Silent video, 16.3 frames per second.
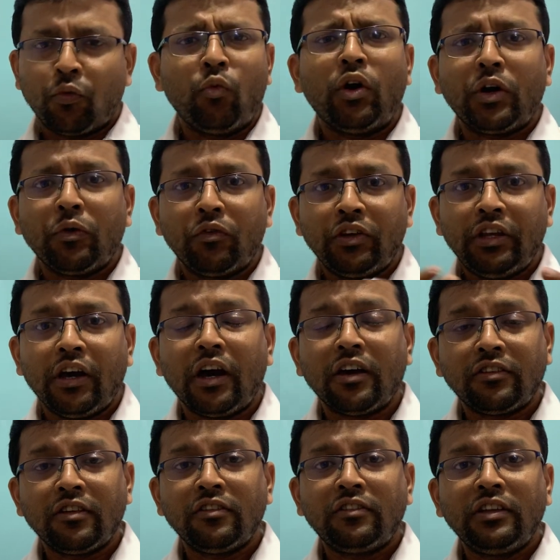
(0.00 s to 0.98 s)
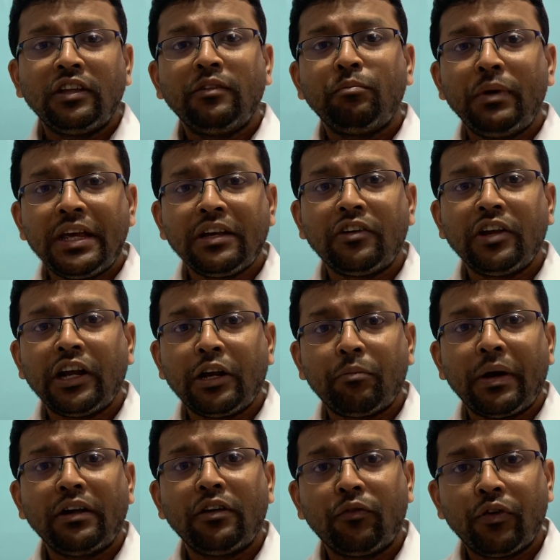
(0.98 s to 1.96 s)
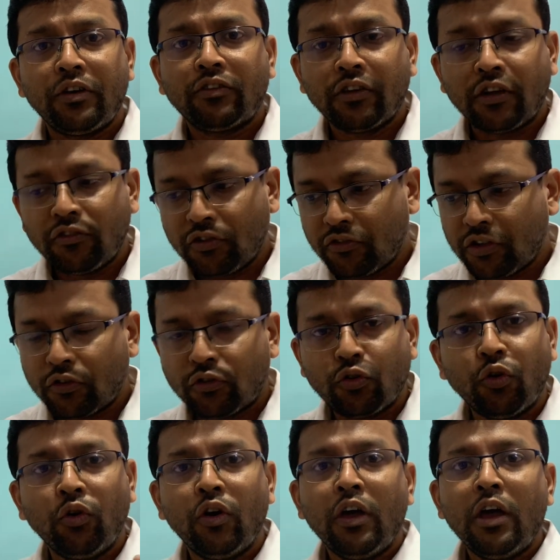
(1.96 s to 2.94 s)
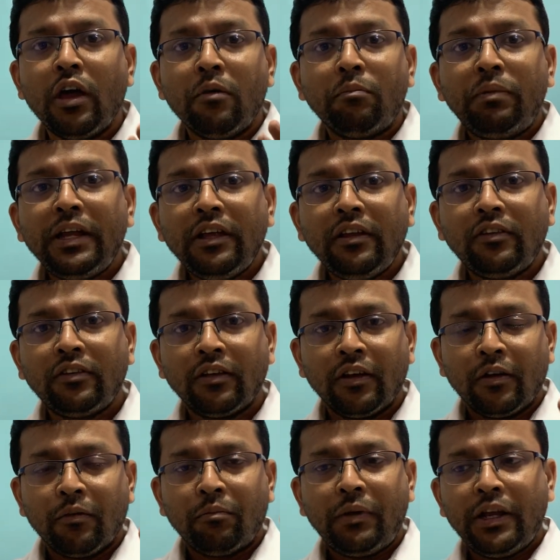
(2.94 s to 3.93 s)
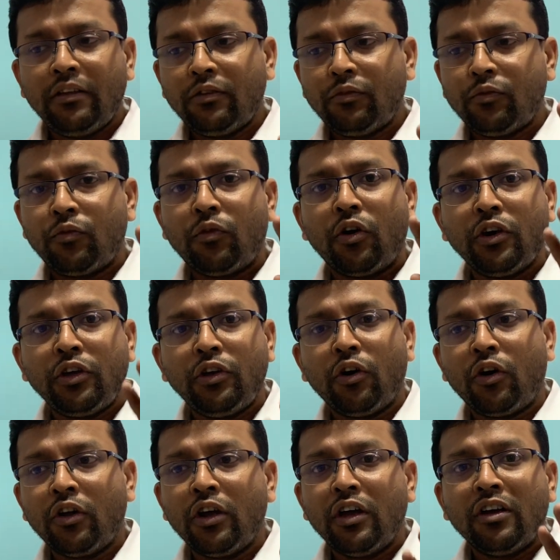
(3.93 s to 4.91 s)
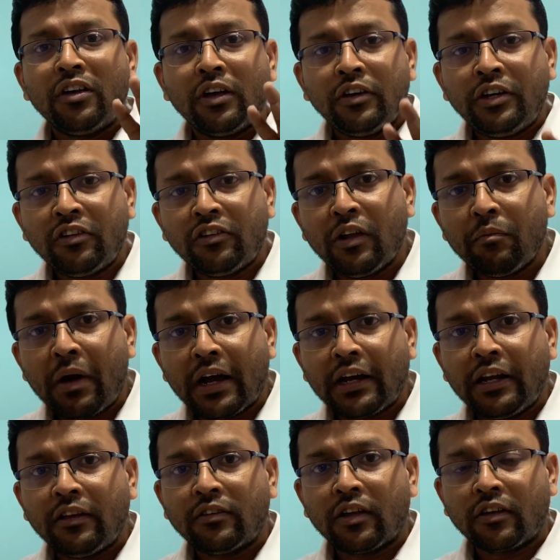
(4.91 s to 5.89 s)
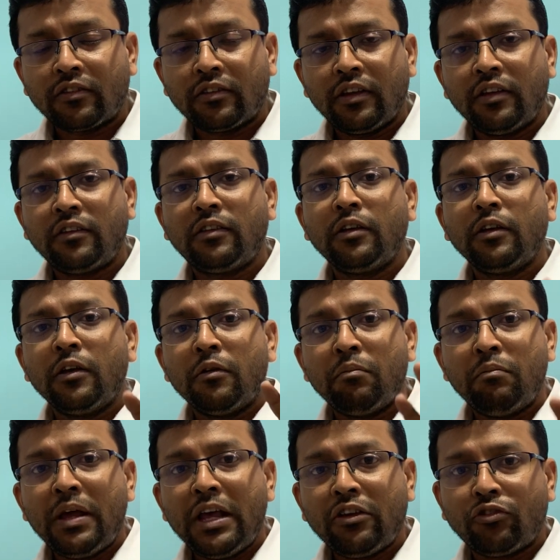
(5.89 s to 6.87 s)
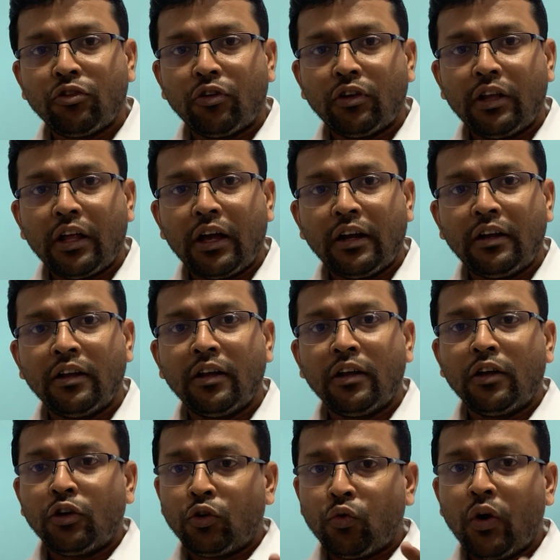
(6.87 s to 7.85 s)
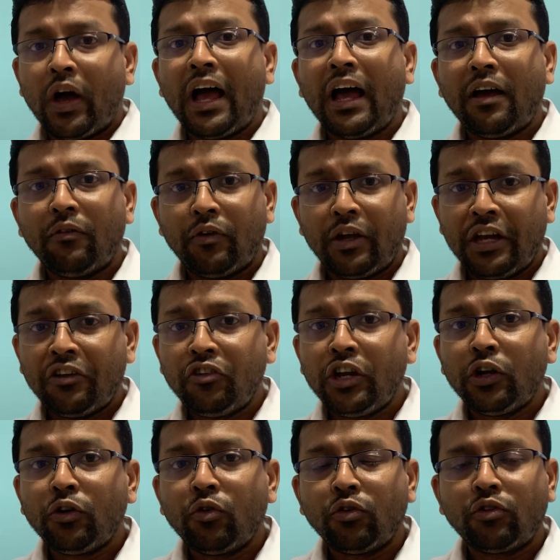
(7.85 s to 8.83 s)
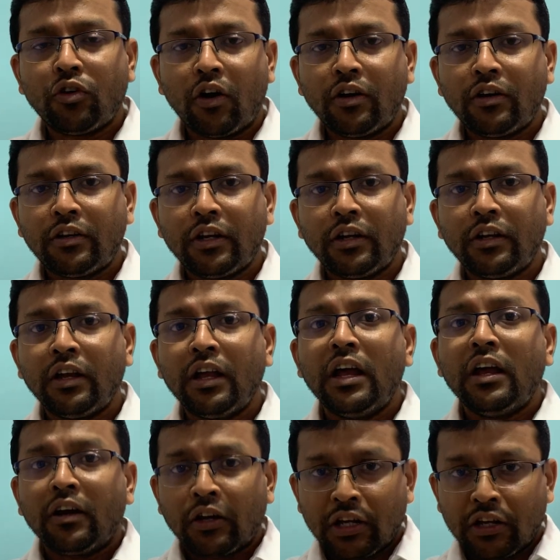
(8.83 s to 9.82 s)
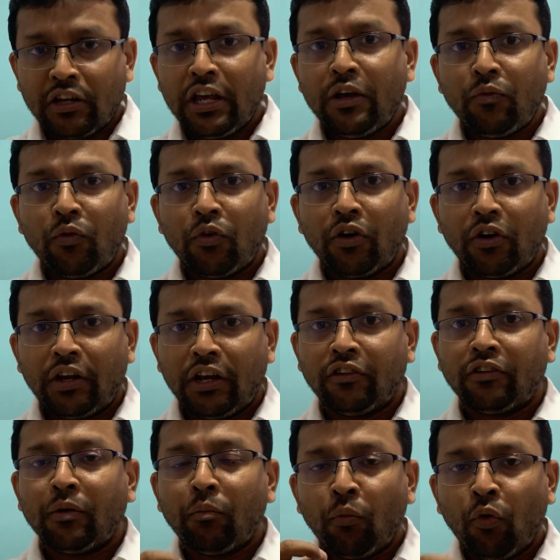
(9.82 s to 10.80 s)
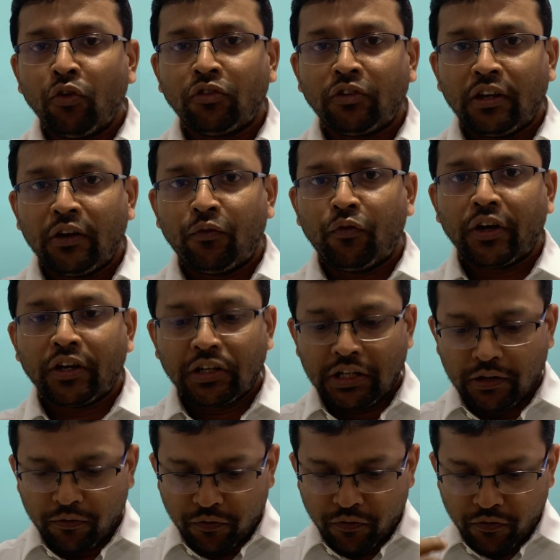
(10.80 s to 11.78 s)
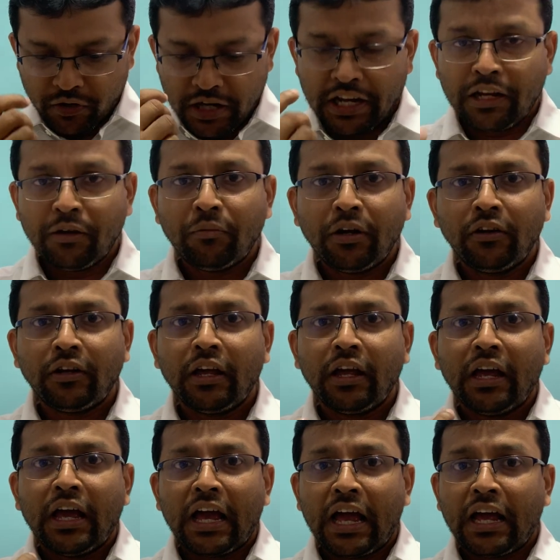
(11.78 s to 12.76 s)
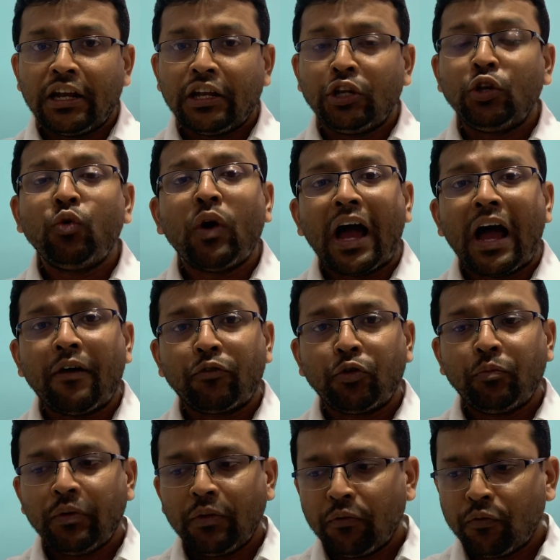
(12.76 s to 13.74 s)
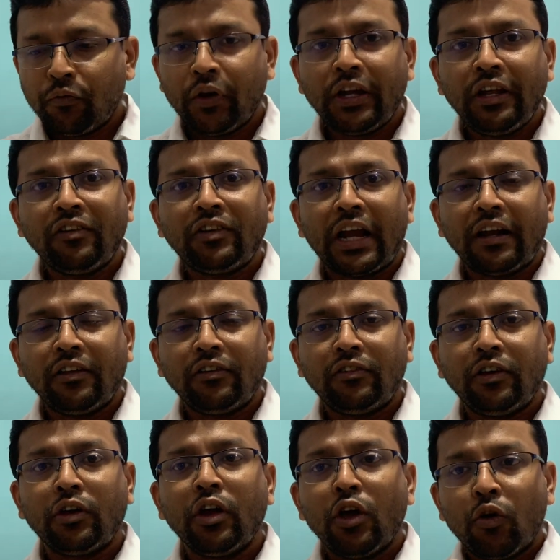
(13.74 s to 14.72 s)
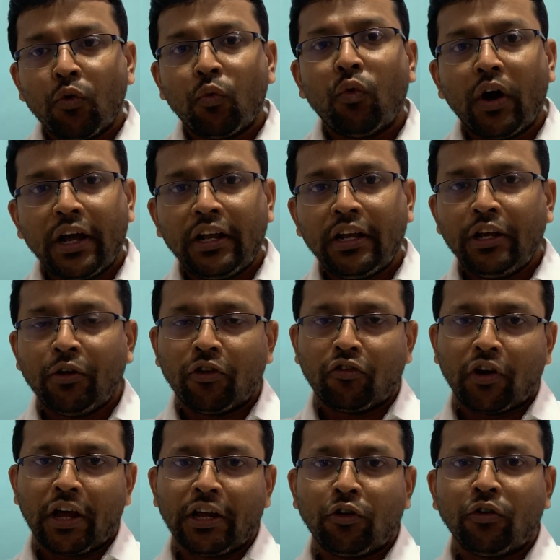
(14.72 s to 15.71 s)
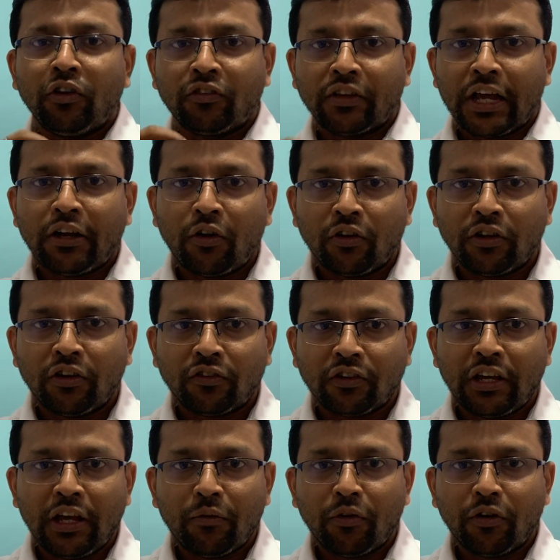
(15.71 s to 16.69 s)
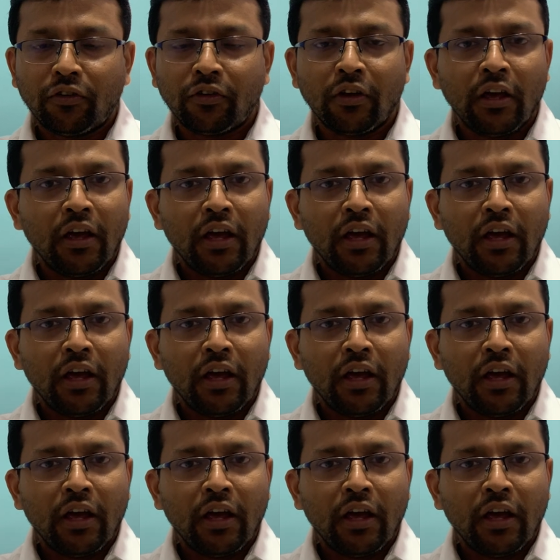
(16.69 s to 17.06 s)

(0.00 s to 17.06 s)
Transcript: whatever the urgency being created by different search engines. So please, for your digital marketing success, make sure that to have a real good content, keyword is the most effective element, and you have to be very strategic while you are trying to decide on these keywords.